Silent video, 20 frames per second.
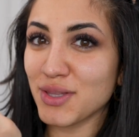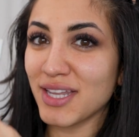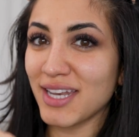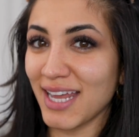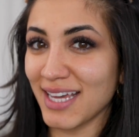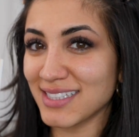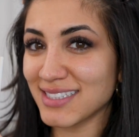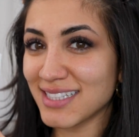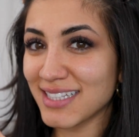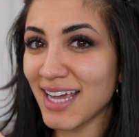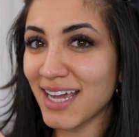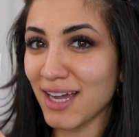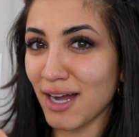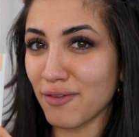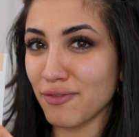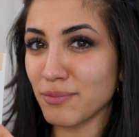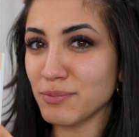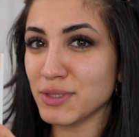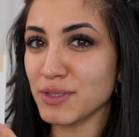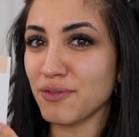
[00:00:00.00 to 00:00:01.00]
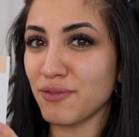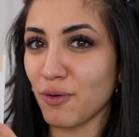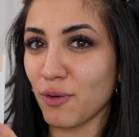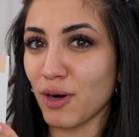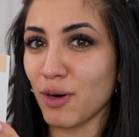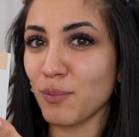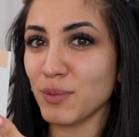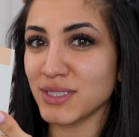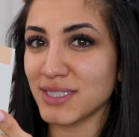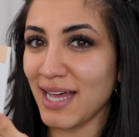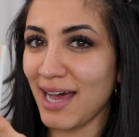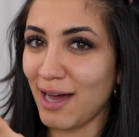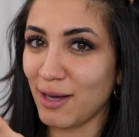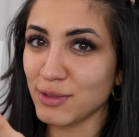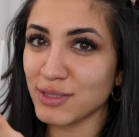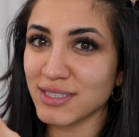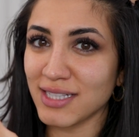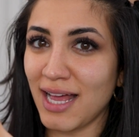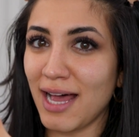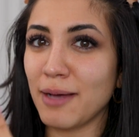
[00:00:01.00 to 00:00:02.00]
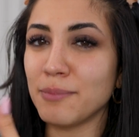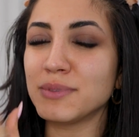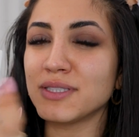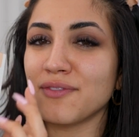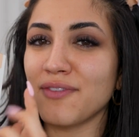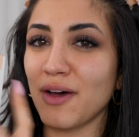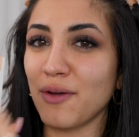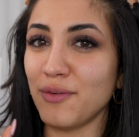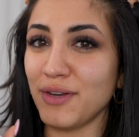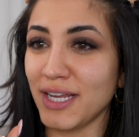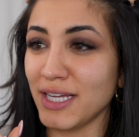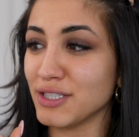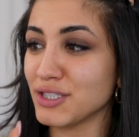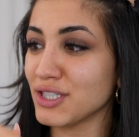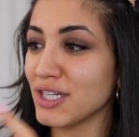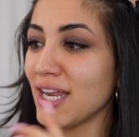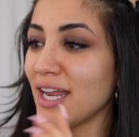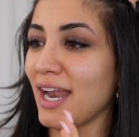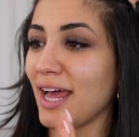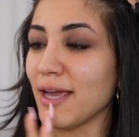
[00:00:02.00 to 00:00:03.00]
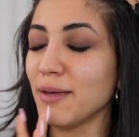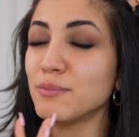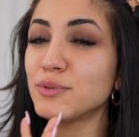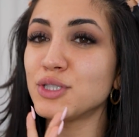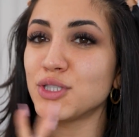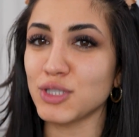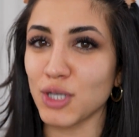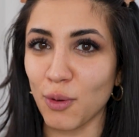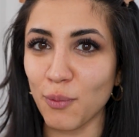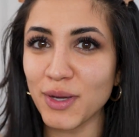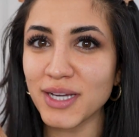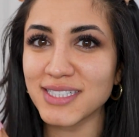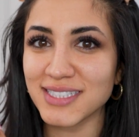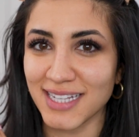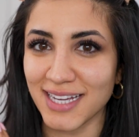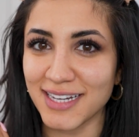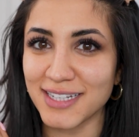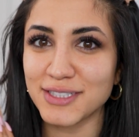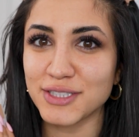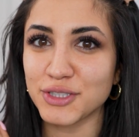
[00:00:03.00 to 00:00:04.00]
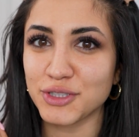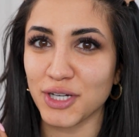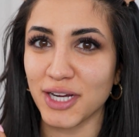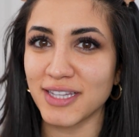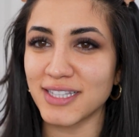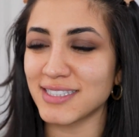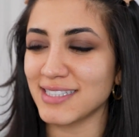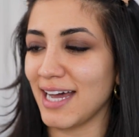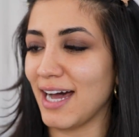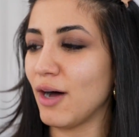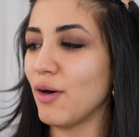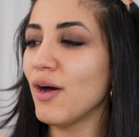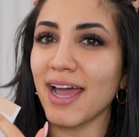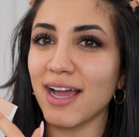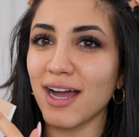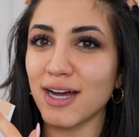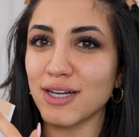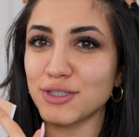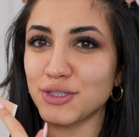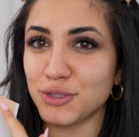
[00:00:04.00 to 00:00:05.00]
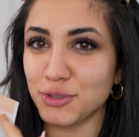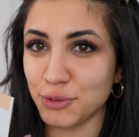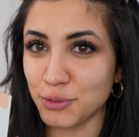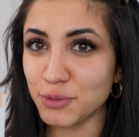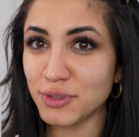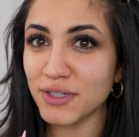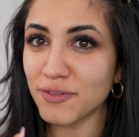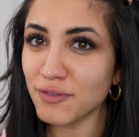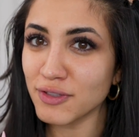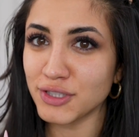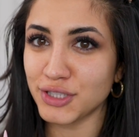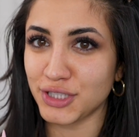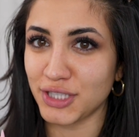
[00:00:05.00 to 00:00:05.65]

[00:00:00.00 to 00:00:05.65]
the next thing I got from Sephora was the Haus Labs foundation, and I am so excited to try this out. I got 2 different